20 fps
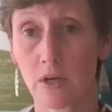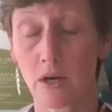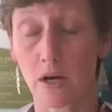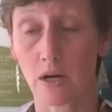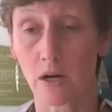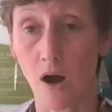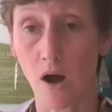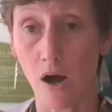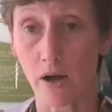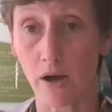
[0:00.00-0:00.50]

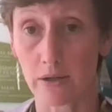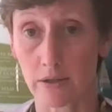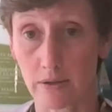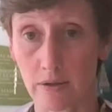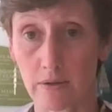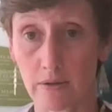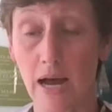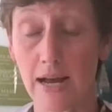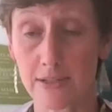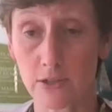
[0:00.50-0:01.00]

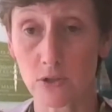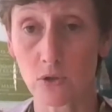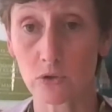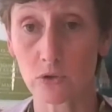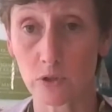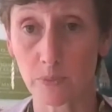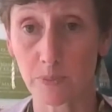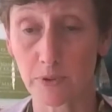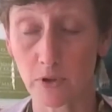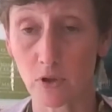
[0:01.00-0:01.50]
high school
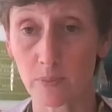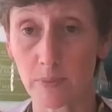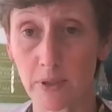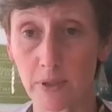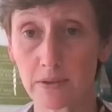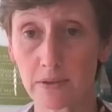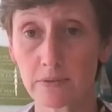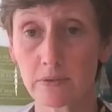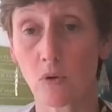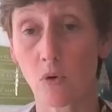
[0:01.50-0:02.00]

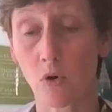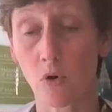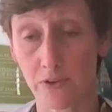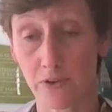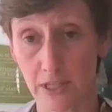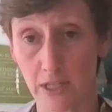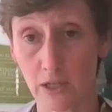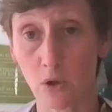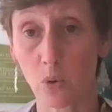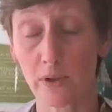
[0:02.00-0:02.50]
diploma or
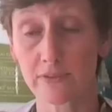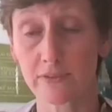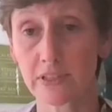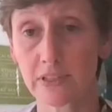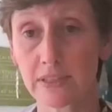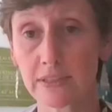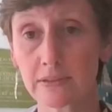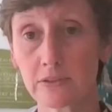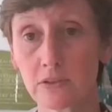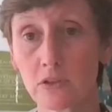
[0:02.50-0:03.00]
the
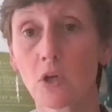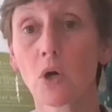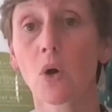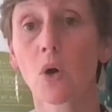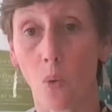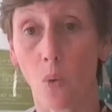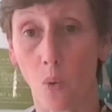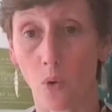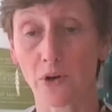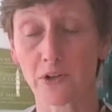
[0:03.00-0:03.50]
equivalent,
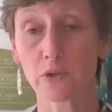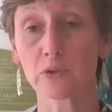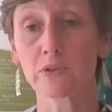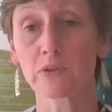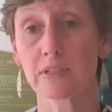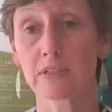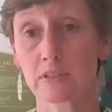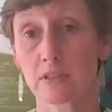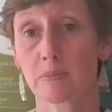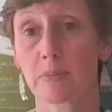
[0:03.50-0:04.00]
or you
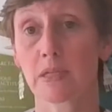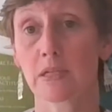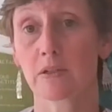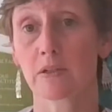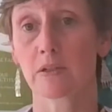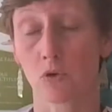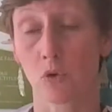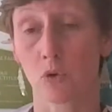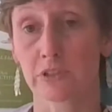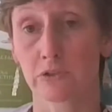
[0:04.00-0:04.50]
need to be
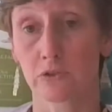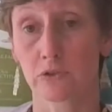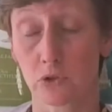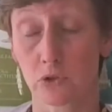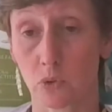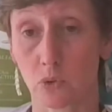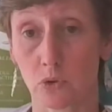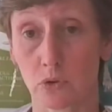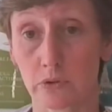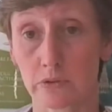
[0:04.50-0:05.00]
enrolled in
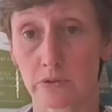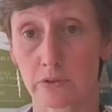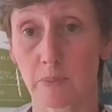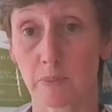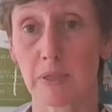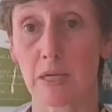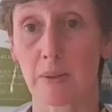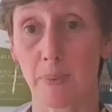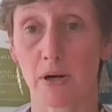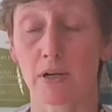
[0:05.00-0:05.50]
school to
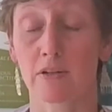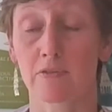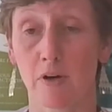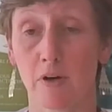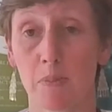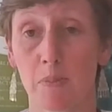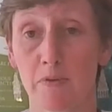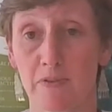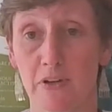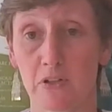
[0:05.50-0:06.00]
be a part of our
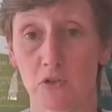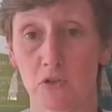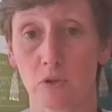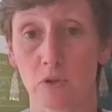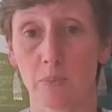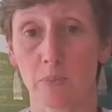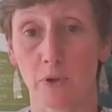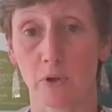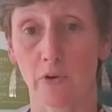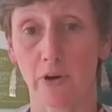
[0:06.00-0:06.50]
professional
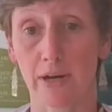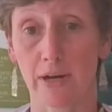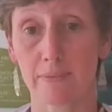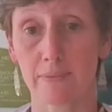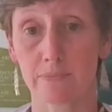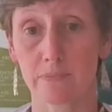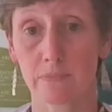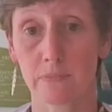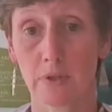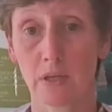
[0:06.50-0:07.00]
program.
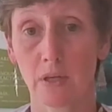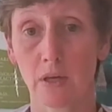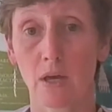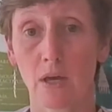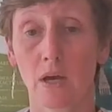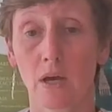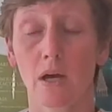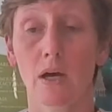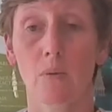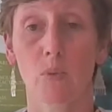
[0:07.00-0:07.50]

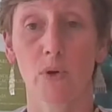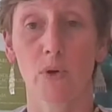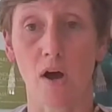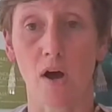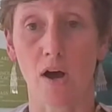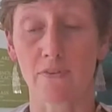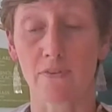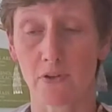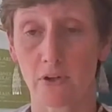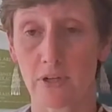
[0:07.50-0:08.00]
We
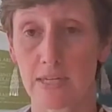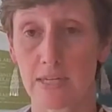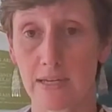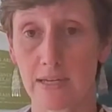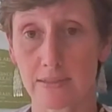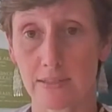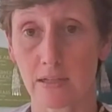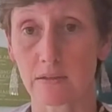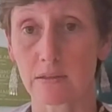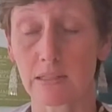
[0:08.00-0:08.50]
offer
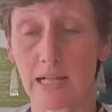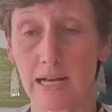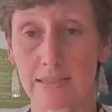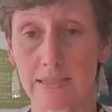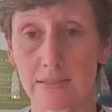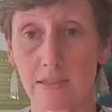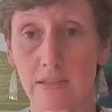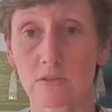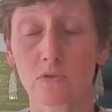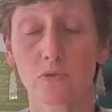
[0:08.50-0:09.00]
ESL
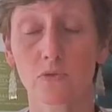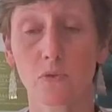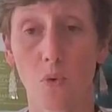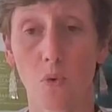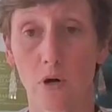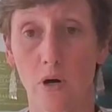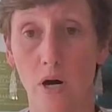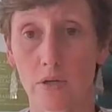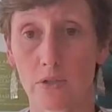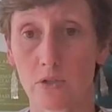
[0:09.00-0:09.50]
classes
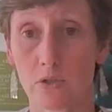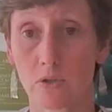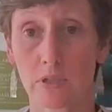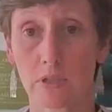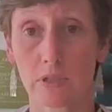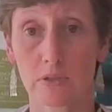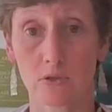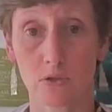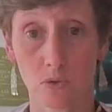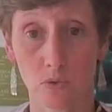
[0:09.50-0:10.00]
for our
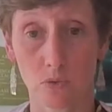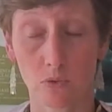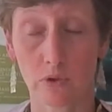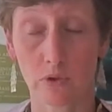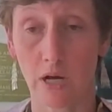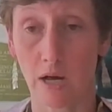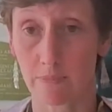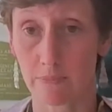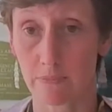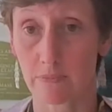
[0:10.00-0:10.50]
students who
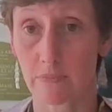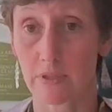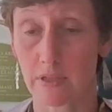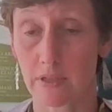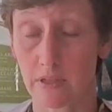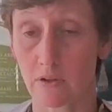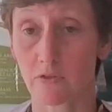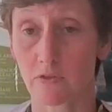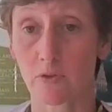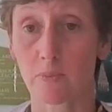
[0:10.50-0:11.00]
come
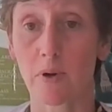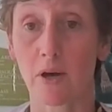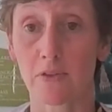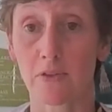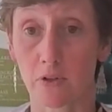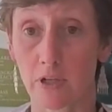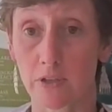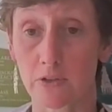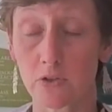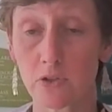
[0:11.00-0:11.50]
here from other
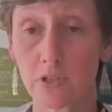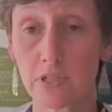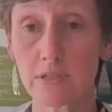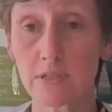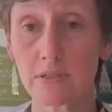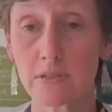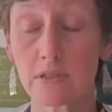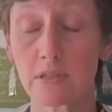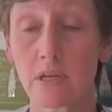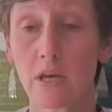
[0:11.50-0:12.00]

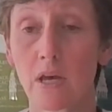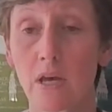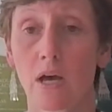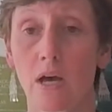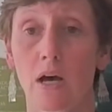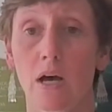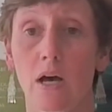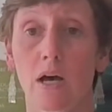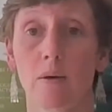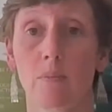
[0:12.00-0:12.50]
countries.
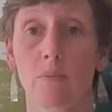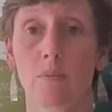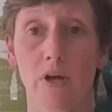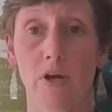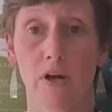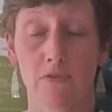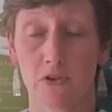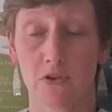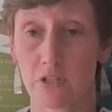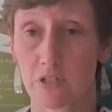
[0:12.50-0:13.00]
We
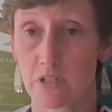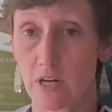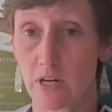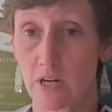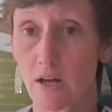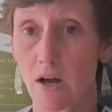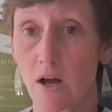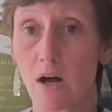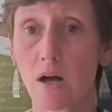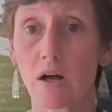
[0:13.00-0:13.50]
offer
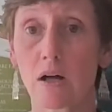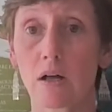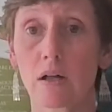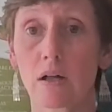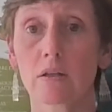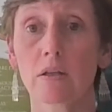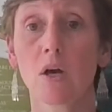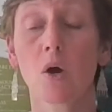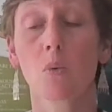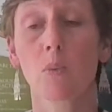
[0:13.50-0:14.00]
study
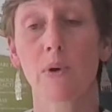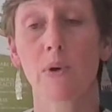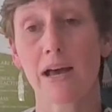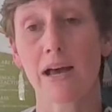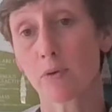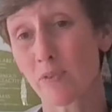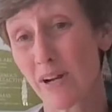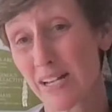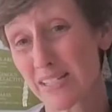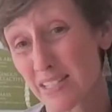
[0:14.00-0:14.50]
hall. We have
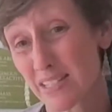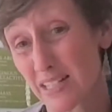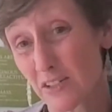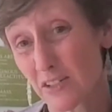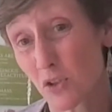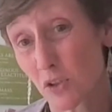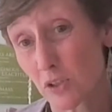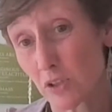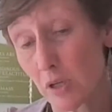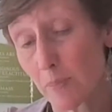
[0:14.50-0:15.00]
a
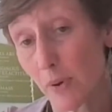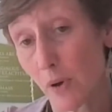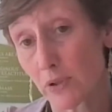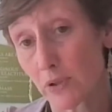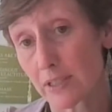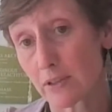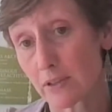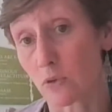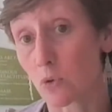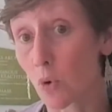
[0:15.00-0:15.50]
residential
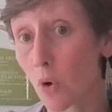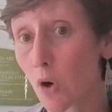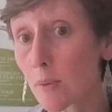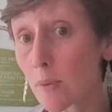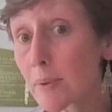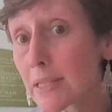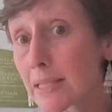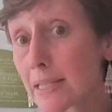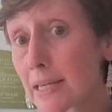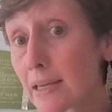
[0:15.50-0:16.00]
component
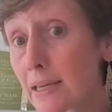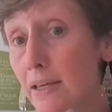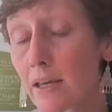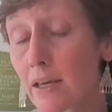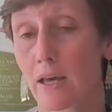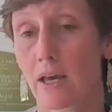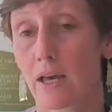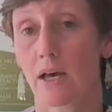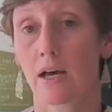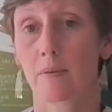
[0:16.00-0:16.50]
normally.
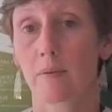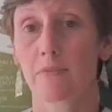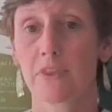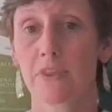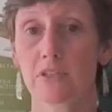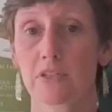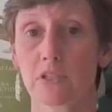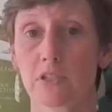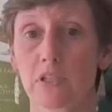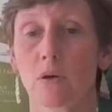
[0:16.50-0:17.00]

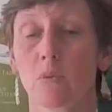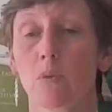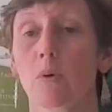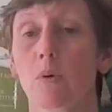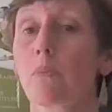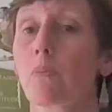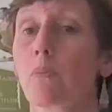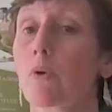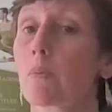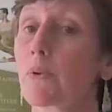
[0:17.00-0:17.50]
This year,
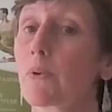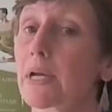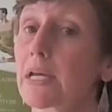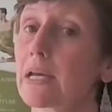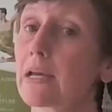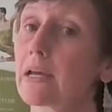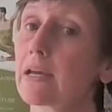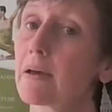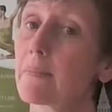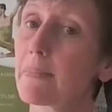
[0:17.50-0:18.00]
we're
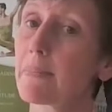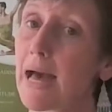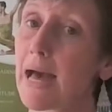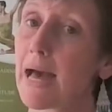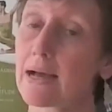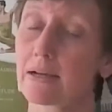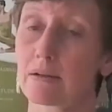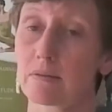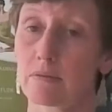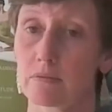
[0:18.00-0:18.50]
bringing it
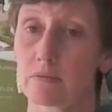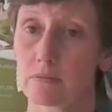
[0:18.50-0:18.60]
back.